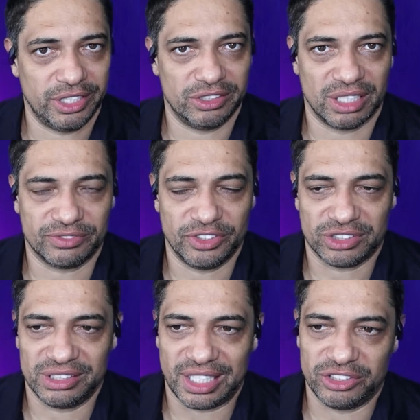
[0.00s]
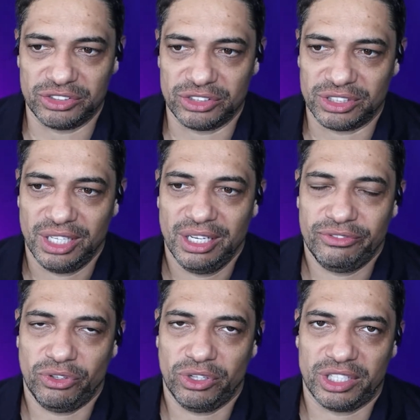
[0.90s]
use artificial intelligence
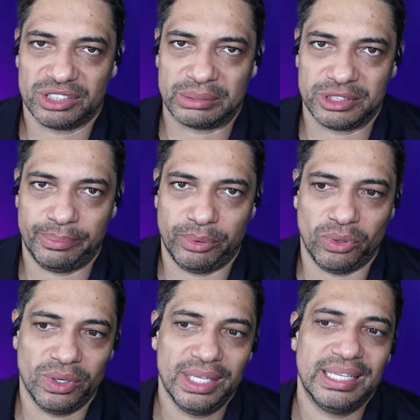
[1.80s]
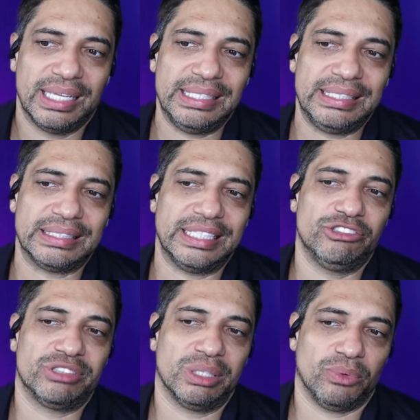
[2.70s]
for customer support. And this is an
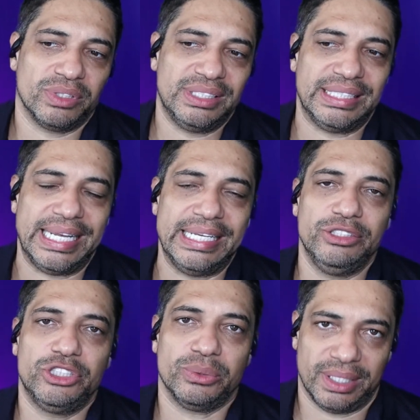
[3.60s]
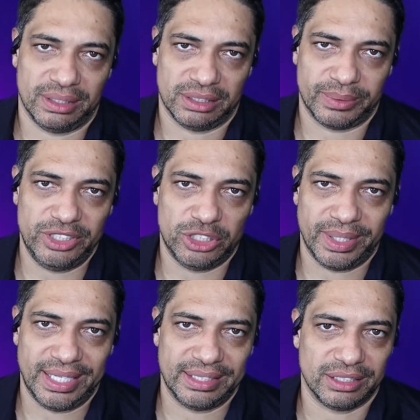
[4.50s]
interesting one. This is Intuit. So
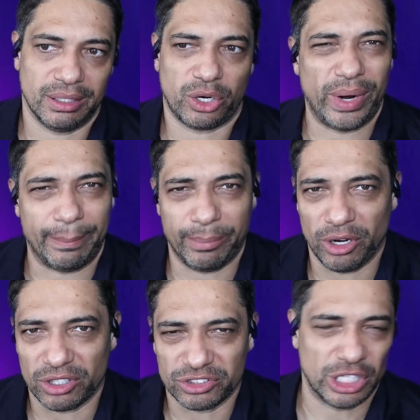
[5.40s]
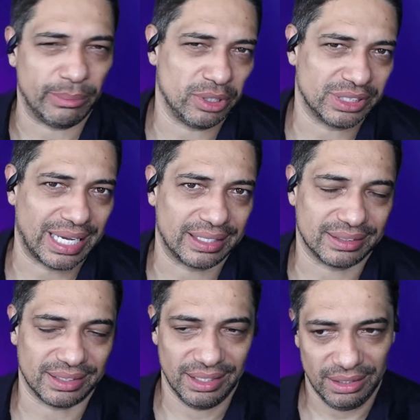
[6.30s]
Intuit is a QuickBooks,
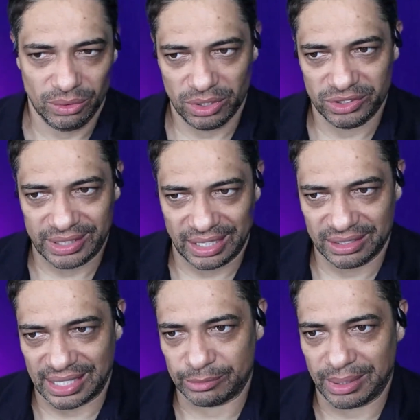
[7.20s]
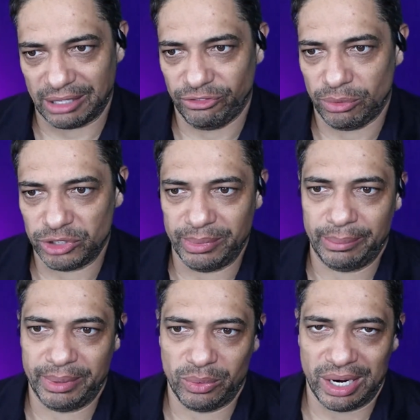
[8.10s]
TurboTax, all those kind of SaaS platforms you may
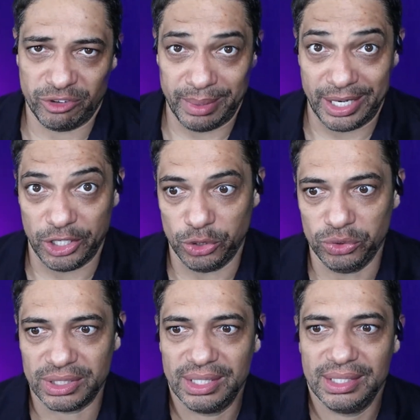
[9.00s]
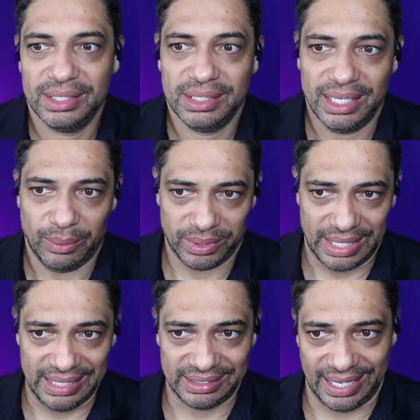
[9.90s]
be aware of, you may use. And what
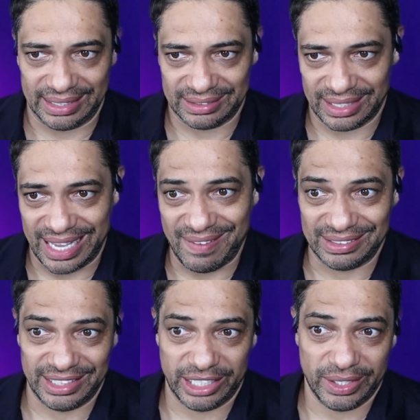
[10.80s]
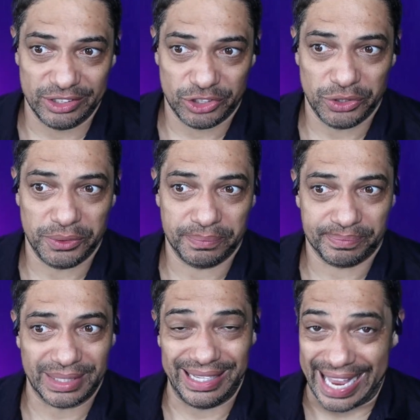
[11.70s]
they're saying is that they're actually going to
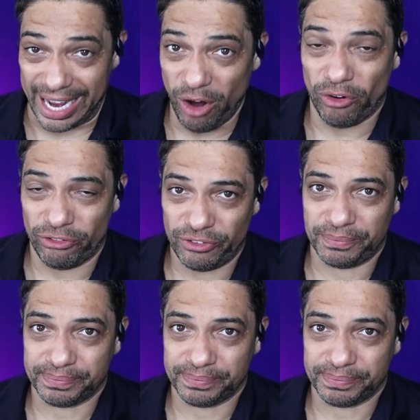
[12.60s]
lay off